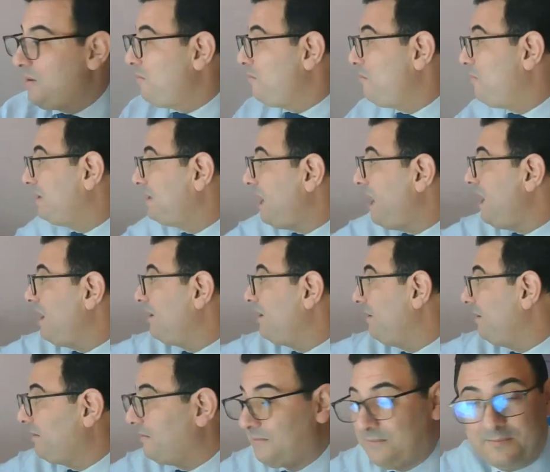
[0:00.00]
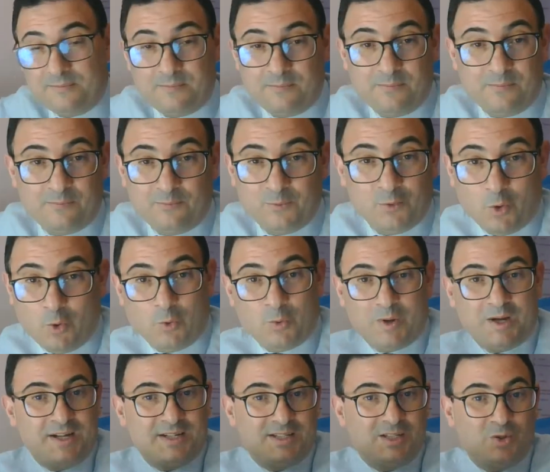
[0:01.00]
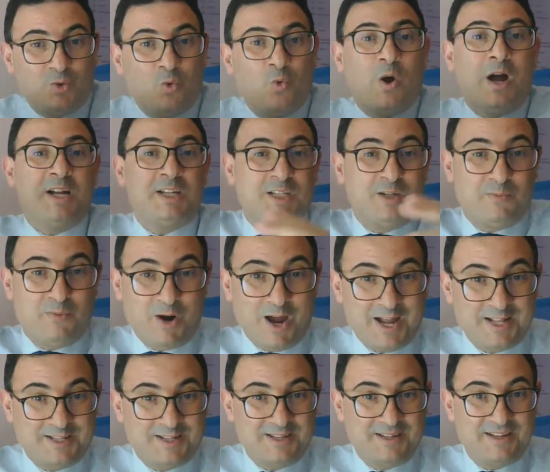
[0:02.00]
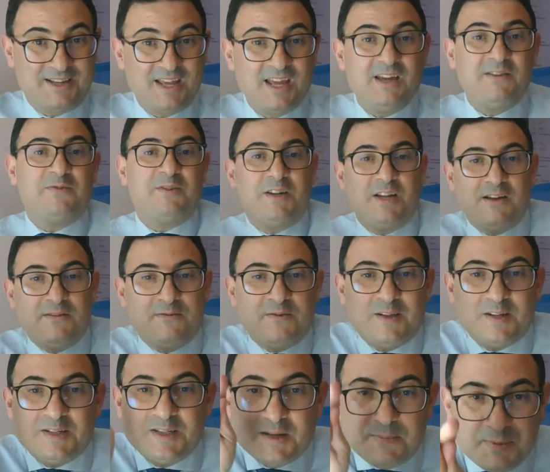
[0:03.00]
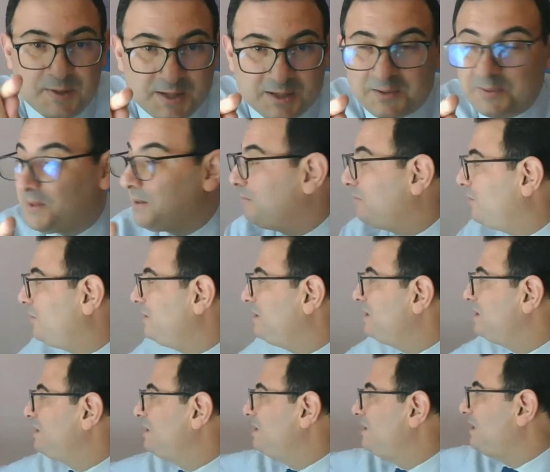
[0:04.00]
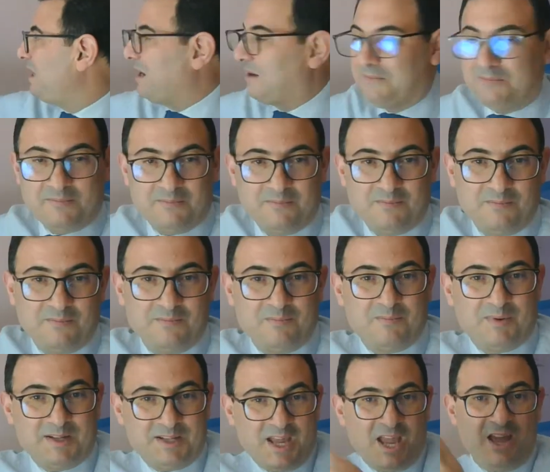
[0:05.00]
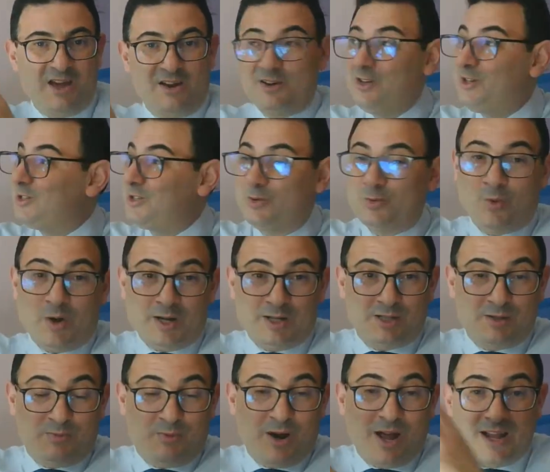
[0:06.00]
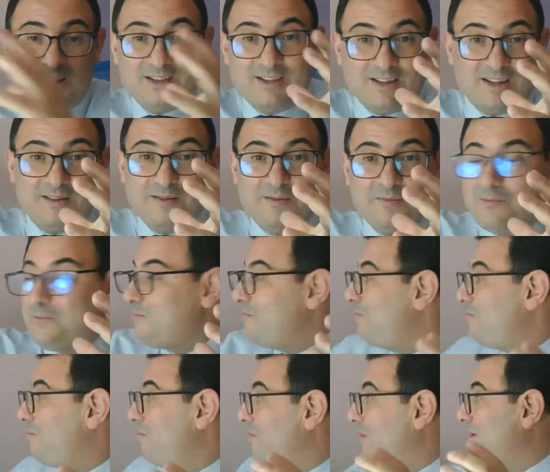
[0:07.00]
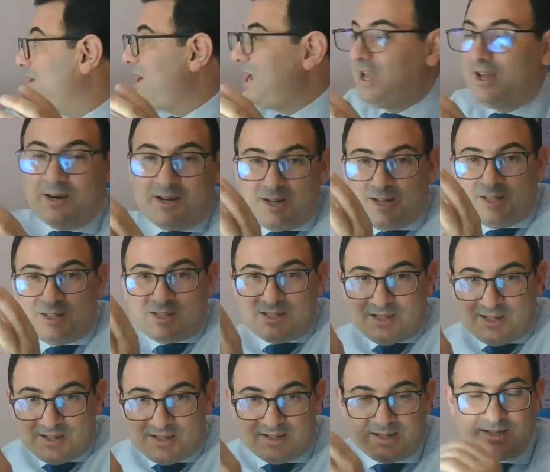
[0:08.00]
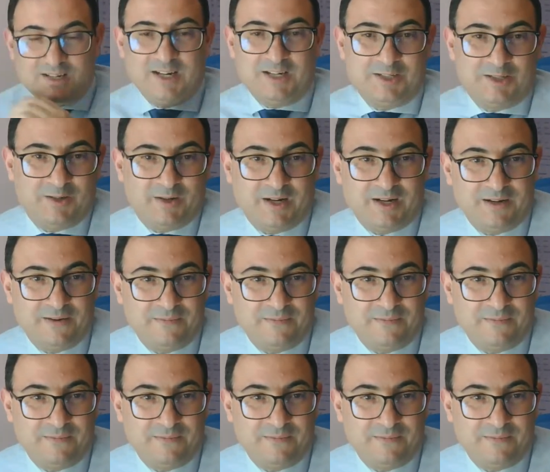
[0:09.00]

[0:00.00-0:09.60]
But here, no, it's widespread, even if the typical number is the same. But here it's widespread, but here it's clustering.